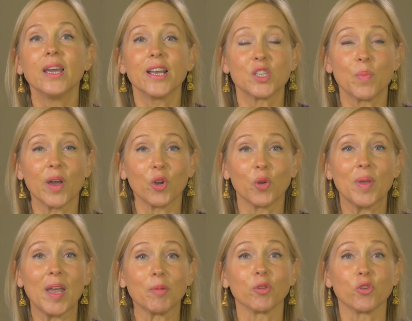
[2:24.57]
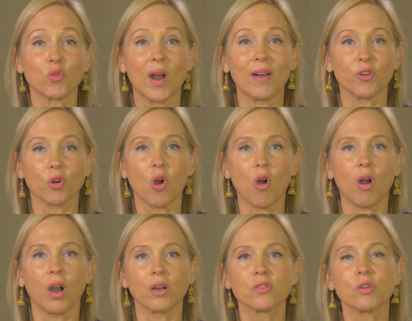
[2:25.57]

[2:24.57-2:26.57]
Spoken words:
It's better to be able to drive your car.